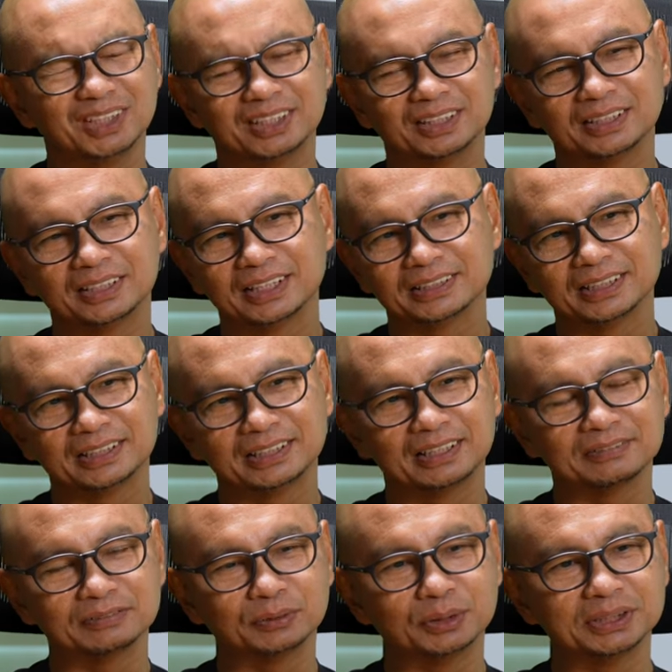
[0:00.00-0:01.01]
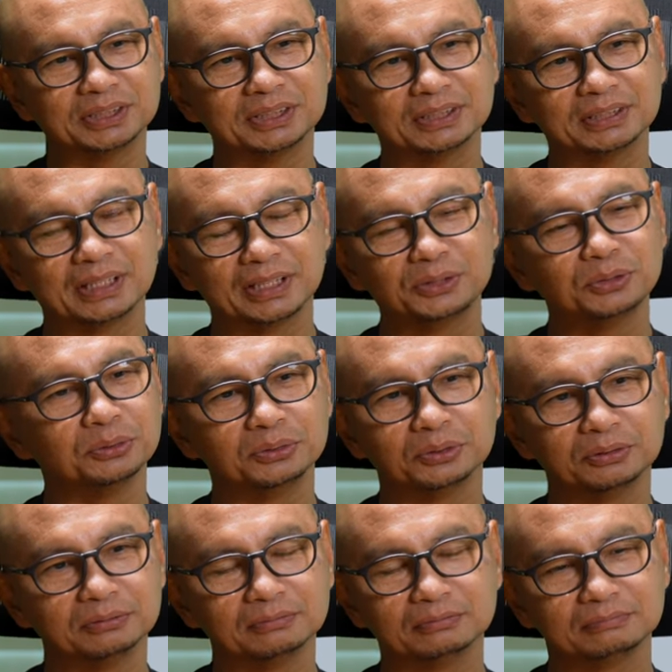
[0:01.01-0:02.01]
No, that's a tough question. I don't
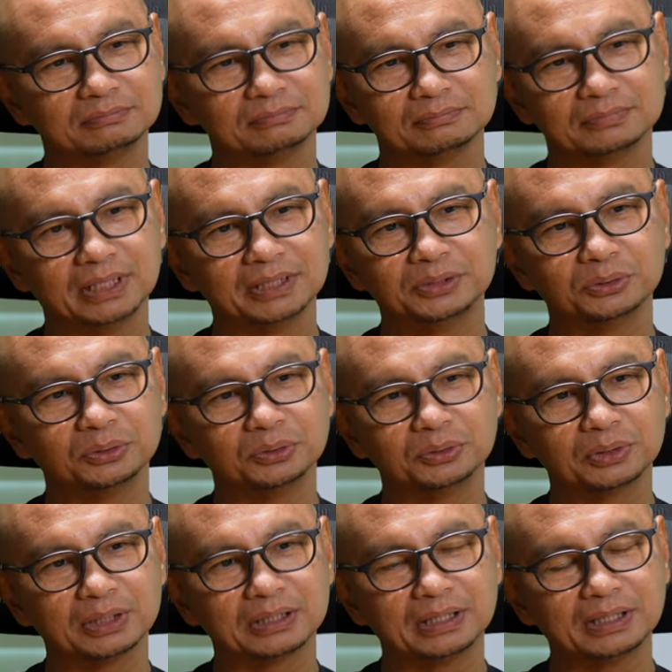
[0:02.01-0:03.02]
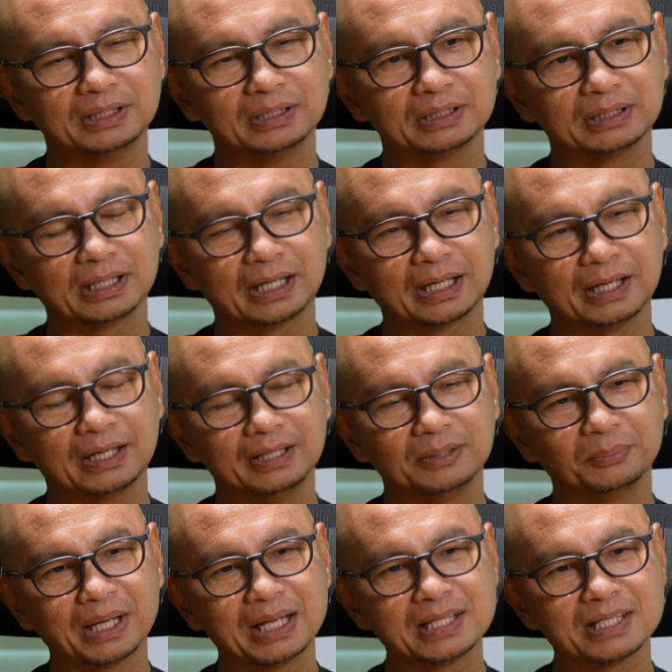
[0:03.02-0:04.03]
know. I don't know. I think I
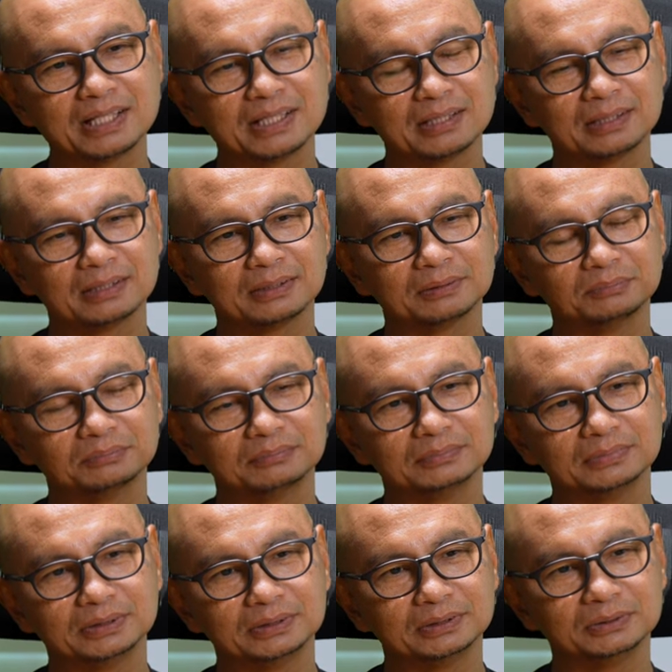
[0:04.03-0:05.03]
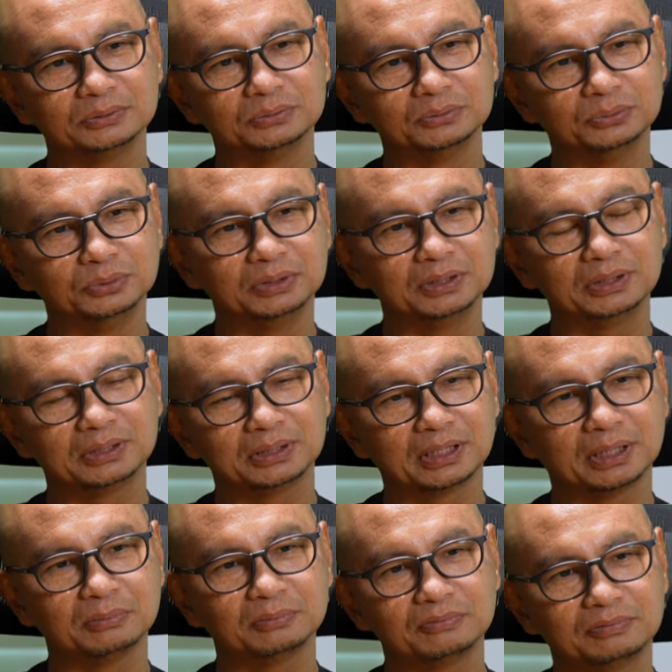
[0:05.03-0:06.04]
my answer would
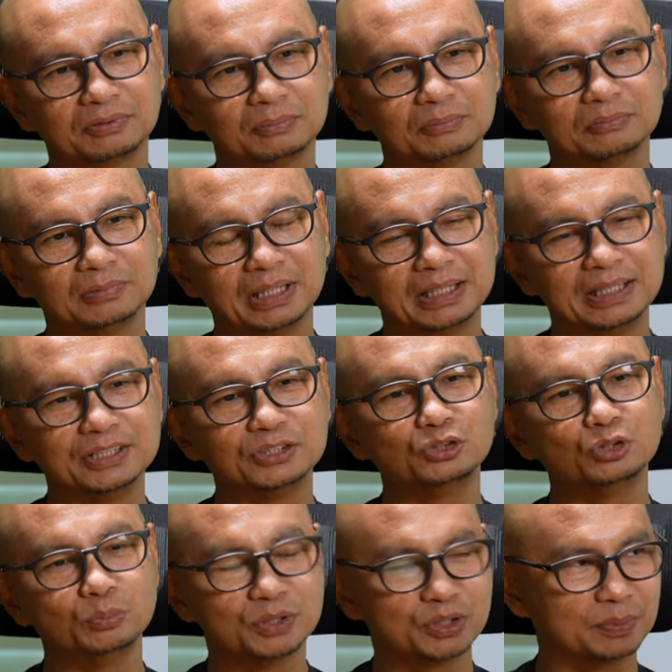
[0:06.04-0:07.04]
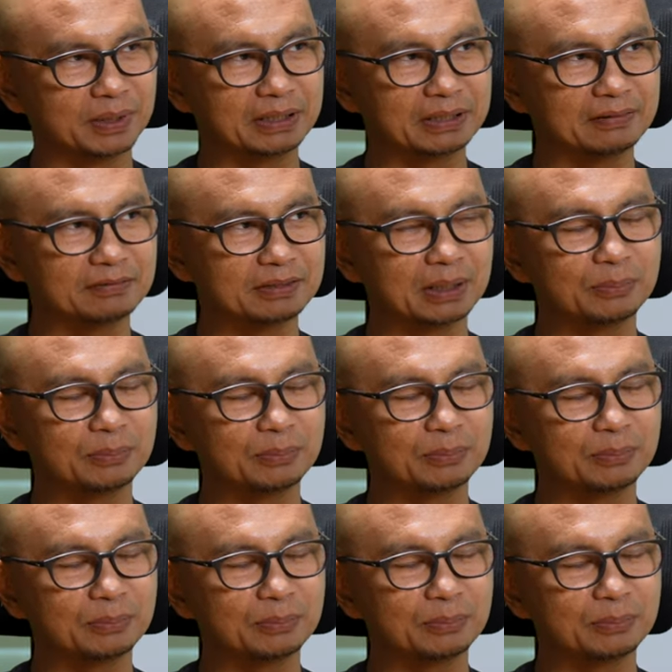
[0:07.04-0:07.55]
come from at least two perspectives.